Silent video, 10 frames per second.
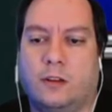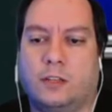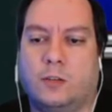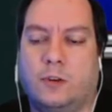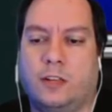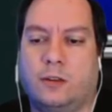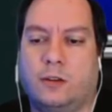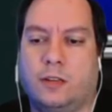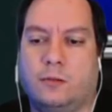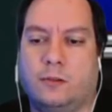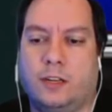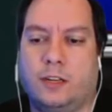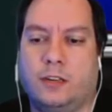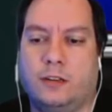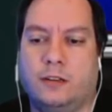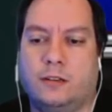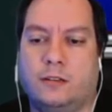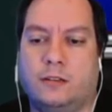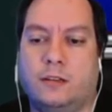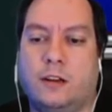2033.
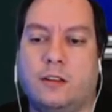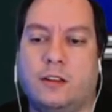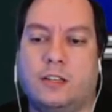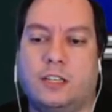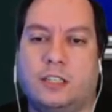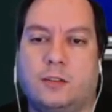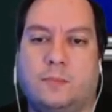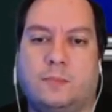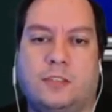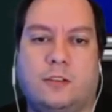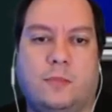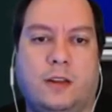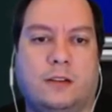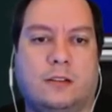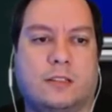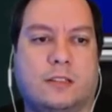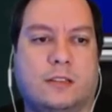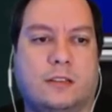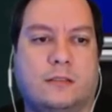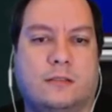No, the Nunchucks are still better, it looks like.